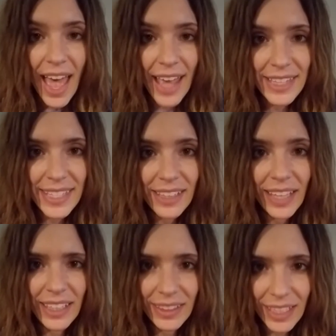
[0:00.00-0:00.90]
and say
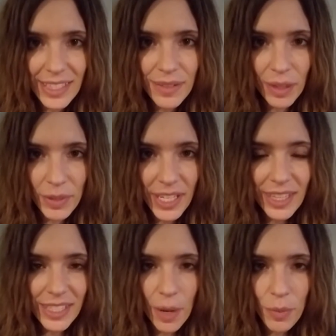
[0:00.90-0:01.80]
like let's let me take
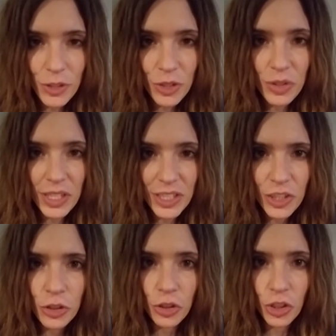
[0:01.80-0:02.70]
this opportunity to
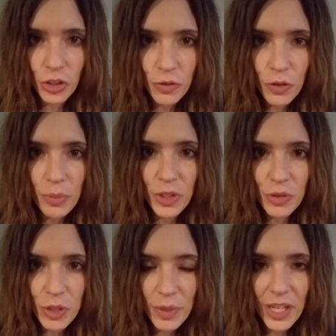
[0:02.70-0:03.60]
learn from you
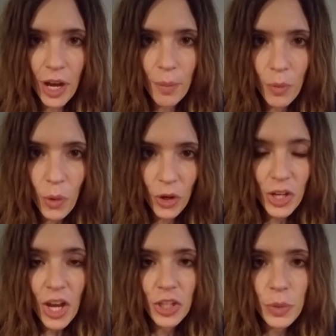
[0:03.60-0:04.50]
to become more
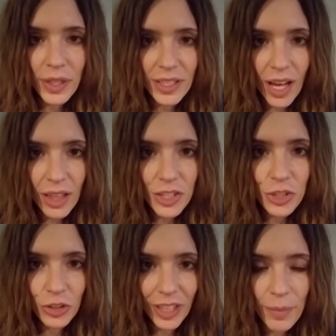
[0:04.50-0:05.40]
you acknowledge
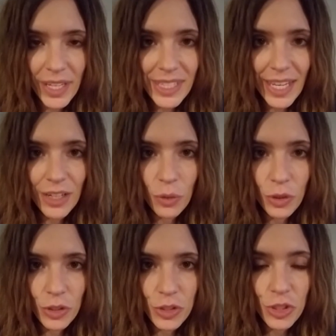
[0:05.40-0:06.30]
your limits in
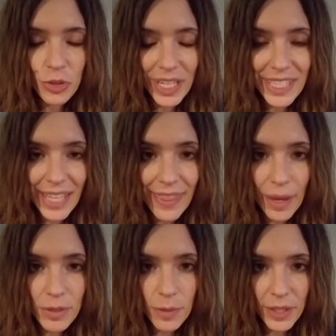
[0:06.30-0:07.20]
order to transcend
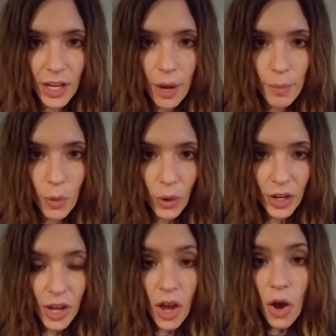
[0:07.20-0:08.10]
them to become
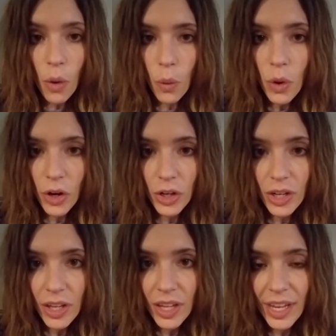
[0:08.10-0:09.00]
more or
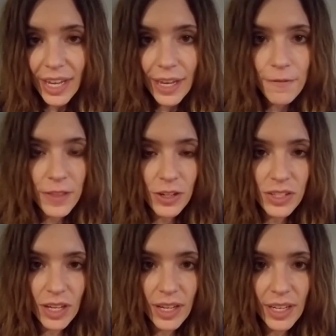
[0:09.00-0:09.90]
if
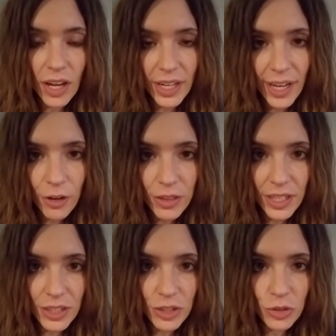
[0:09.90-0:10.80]
there's an
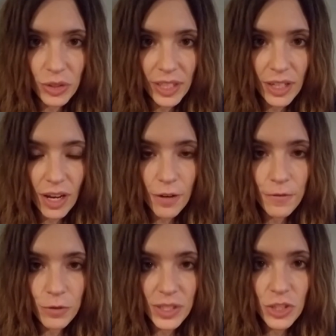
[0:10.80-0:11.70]
unhealthy degree
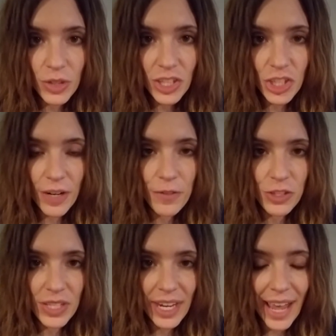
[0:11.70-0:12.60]
of restriction, if
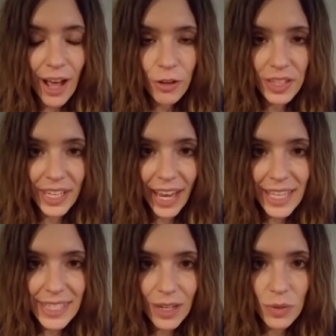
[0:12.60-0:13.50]
there's not a healthy
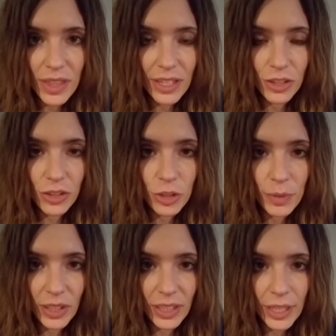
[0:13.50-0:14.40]
chesed within your
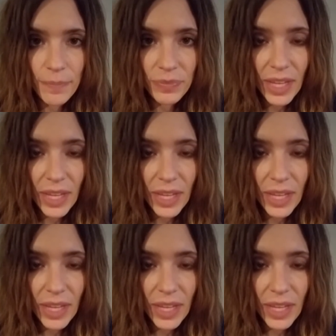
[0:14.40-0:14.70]
humility,